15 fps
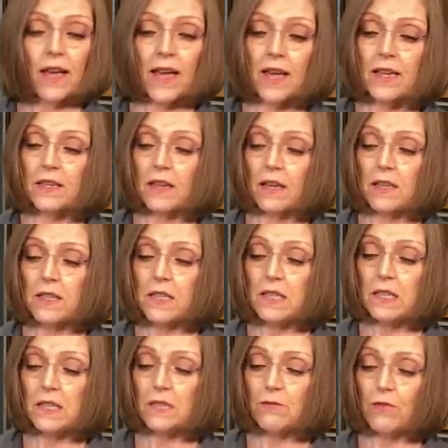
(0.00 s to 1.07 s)
and
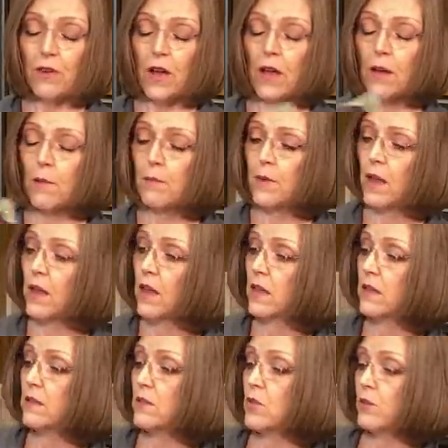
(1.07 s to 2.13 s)
onions from
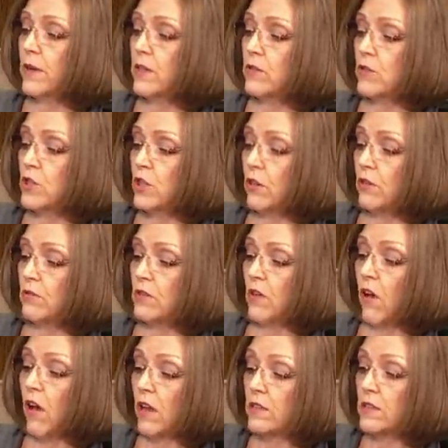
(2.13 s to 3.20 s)
uh, Trader Joe's
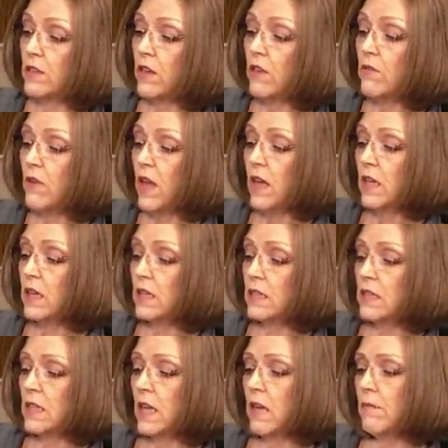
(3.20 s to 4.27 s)
also.
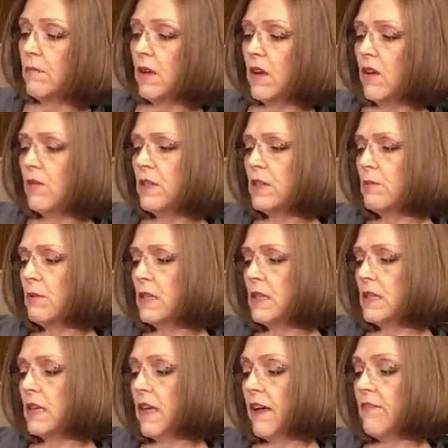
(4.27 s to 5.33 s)
It's, um, oh, this one
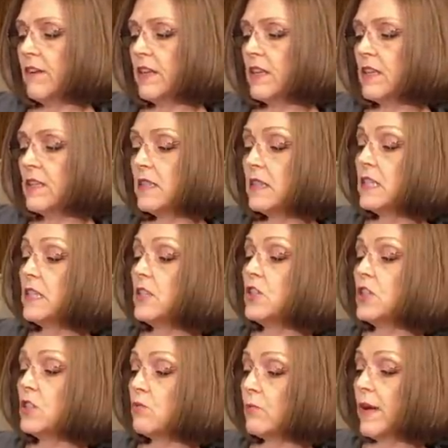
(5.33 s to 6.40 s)
doesn't have onions. This is
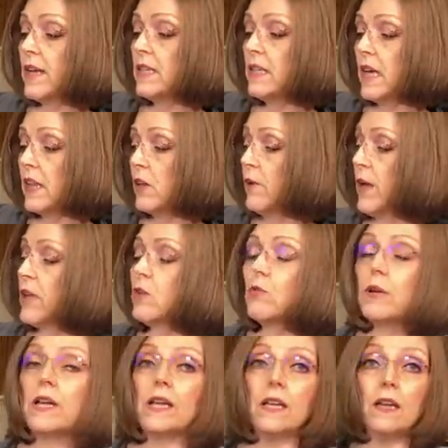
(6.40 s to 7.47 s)
just red, yellow, and
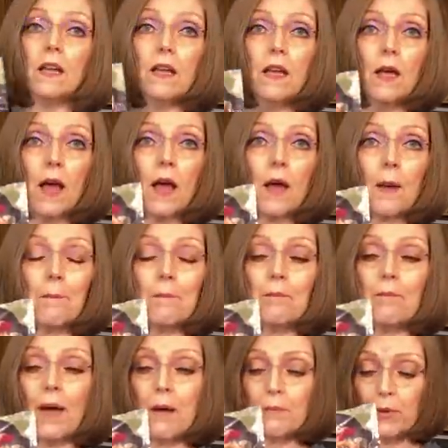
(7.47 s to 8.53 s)
green um,
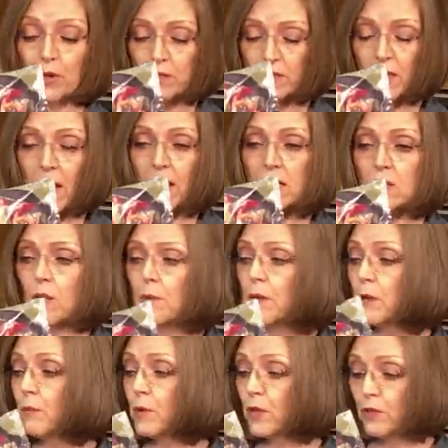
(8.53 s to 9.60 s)
peppers. And so I'm going
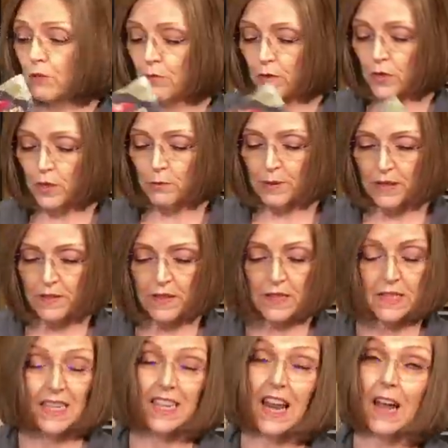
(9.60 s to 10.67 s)
to put a little bit of
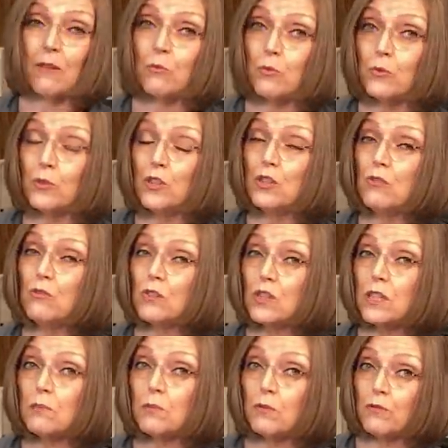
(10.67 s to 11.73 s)
this in. I
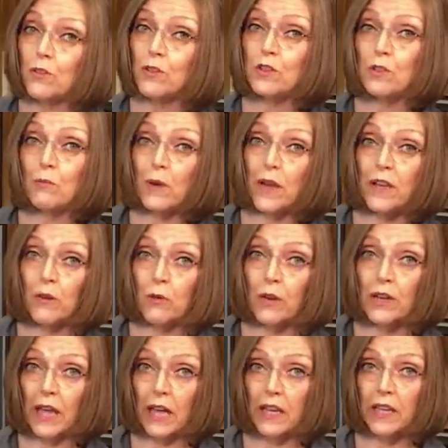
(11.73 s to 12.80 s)
usually prefer to buy
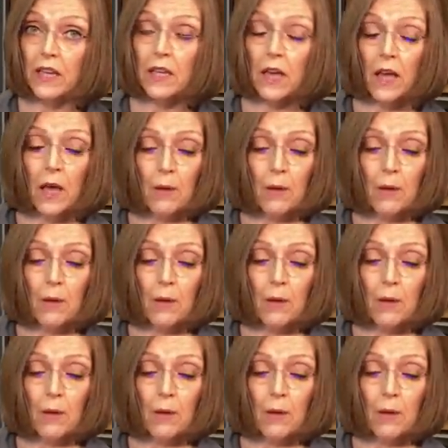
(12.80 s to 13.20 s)
organic,